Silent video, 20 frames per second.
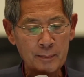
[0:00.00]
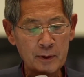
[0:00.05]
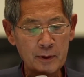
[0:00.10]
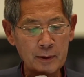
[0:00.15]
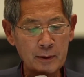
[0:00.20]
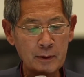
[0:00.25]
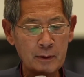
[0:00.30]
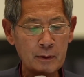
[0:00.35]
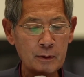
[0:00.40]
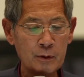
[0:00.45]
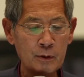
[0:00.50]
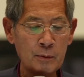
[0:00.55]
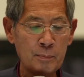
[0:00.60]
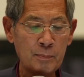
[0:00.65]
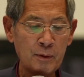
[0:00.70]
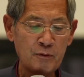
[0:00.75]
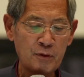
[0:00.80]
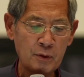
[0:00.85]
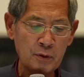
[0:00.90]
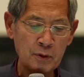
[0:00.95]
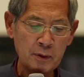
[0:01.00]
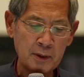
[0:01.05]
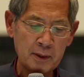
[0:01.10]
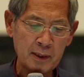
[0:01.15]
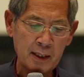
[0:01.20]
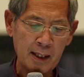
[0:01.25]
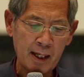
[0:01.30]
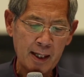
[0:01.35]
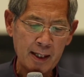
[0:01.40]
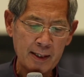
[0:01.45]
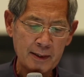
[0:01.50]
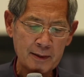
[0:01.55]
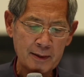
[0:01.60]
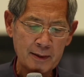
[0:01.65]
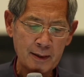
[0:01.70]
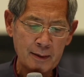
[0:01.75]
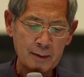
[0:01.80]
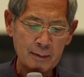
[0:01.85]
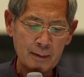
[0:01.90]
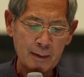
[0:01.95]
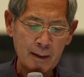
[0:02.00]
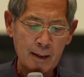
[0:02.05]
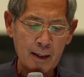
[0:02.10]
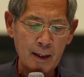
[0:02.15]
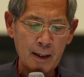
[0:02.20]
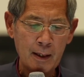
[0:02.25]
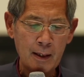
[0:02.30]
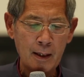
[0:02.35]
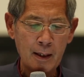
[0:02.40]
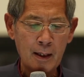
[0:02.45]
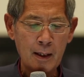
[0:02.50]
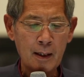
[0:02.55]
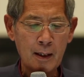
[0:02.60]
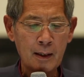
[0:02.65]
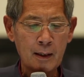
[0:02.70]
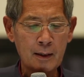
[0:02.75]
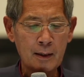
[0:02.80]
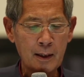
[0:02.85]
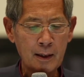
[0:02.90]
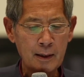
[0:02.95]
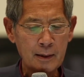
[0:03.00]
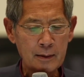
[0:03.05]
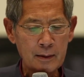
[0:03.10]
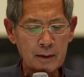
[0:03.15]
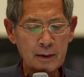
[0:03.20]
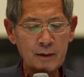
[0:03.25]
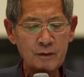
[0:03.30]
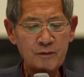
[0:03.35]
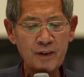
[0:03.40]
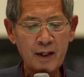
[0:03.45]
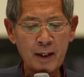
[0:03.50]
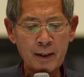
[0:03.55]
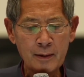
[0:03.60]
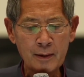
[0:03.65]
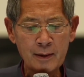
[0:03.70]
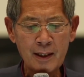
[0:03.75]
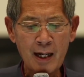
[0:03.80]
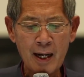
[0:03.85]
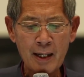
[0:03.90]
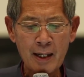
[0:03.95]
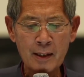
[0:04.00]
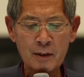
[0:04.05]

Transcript: could make any of its changed properties inheritable.